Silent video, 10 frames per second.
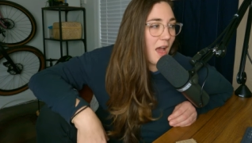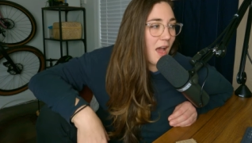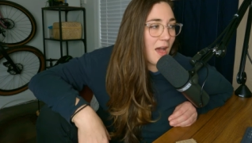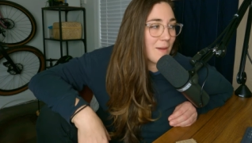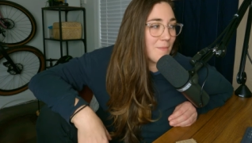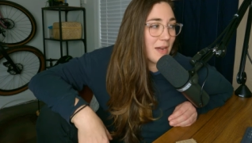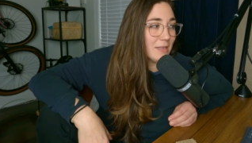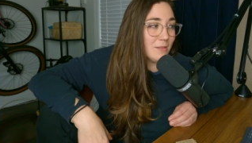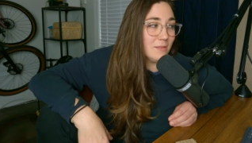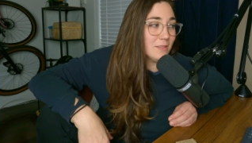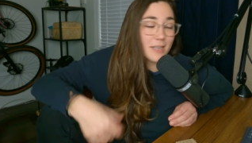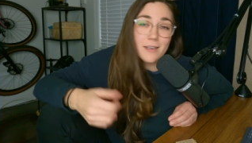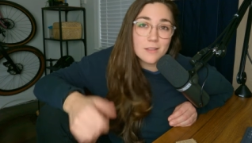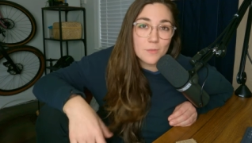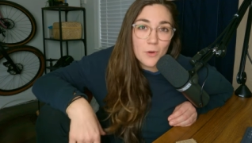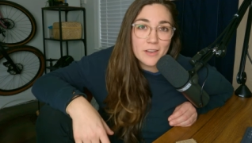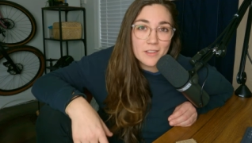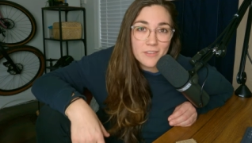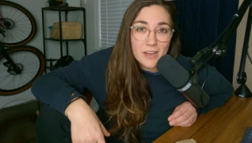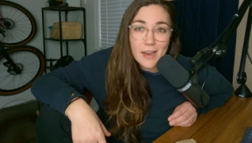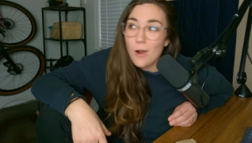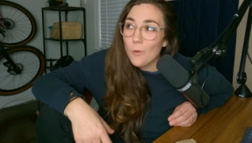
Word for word: But to get to the point of the video,